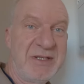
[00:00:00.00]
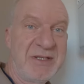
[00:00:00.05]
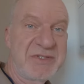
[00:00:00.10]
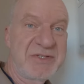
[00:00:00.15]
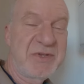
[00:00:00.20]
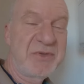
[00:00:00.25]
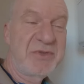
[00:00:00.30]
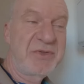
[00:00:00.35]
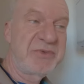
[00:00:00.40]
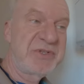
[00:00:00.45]

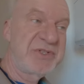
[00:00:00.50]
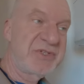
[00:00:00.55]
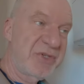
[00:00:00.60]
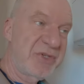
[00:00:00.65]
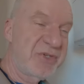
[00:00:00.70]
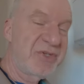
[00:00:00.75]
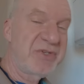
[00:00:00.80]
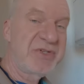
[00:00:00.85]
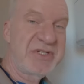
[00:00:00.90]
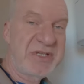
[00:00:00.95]
So the
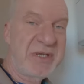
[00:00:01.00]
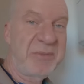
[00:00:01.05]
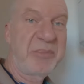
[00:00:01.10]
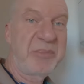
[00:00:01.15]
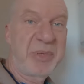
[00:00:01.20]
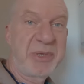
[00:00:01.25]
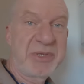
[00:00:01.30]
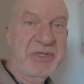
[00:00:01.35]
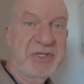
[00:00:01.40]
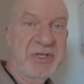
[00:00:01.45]
return
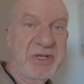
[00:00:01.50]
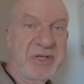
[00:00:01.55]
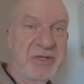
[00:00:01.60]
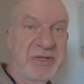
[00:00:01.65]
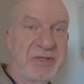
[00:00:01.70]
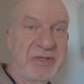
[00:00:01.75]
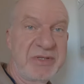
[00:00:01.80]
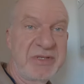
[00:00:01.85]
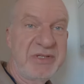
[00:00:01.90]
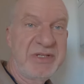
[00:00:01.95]
temperature
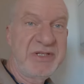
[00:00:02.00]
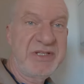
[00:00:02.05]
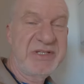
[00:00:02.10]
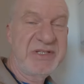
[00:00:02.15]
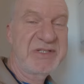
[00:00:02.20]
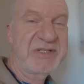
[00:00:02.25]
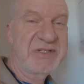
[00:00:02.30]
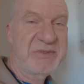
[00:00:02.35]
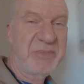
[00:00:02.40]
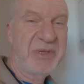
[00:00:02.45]

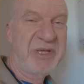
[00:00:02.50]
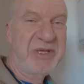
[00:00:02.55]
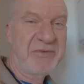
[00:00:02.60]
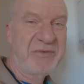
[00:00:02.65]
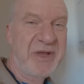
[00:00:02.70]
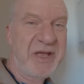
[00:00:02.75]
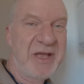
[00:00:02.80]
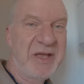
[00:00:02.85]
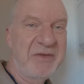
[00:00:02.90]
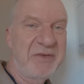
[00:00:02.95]
needs to be
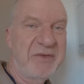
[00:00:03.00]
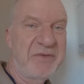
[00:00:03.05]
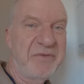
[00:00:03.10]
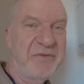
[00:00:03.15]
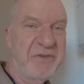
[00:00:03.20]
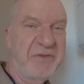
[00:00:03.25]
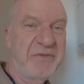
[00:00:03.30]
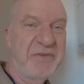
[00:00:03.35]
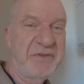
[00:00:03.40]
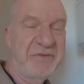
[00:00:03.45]
around
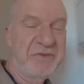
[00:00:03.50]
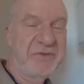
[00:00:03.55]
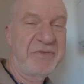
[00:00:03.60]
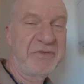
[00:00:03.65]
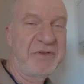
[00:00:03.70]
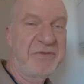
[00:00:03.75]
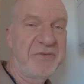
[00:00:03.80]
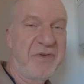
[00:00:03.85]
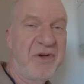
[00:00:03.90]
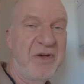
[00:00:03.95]
50
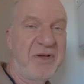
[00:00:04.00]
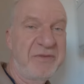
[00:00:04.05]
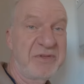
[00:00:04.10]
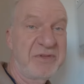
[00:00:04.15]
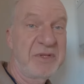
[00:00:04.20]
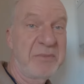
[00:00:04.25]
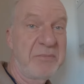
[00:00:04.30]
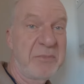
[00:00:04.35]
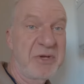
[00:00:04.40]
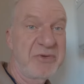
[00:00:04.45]
55 at
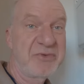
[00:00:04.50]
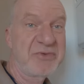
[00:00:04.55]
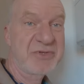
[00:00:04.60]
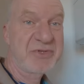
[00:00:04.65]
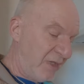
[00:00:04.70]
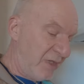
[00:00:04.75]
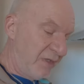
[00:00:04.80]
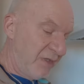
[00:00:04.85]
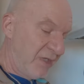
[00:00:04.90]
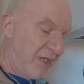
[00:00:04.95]
the
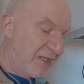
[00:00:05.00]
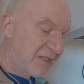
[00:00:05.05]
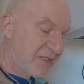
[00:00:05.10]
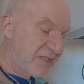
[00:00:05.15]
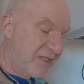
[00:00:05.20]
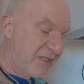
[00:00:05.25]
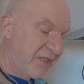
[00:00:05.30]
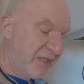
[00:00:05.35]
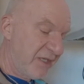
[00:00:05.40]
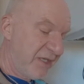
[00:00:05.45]
most. The next
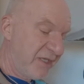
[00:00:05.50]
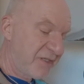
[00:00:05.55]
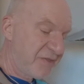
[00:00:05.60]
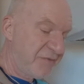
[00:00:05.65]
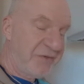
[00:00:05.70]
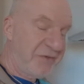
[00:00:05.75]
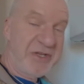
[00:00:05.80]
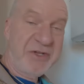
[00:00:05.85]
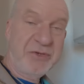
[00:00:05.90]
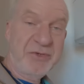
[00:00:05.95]
thing is
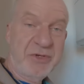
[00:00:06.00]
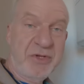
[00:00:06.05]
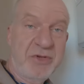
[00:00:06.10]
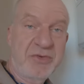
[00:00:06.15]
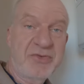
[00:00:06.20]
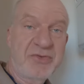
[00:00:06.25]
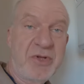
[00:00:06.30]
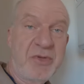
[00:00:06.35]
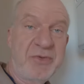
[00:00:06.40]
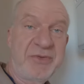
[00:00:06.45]
fit a good
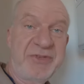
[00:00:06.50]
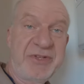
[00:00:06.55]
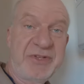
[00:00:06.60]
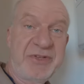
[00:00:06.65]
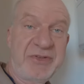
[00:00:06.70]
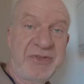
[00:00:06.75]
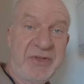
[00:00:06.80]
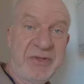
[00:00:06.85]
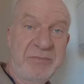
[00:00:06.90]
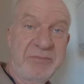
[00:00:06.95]
control
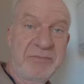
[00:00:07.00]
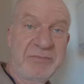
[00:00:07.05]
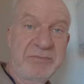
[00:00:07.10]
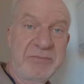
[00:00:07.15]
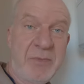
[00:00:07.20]
system.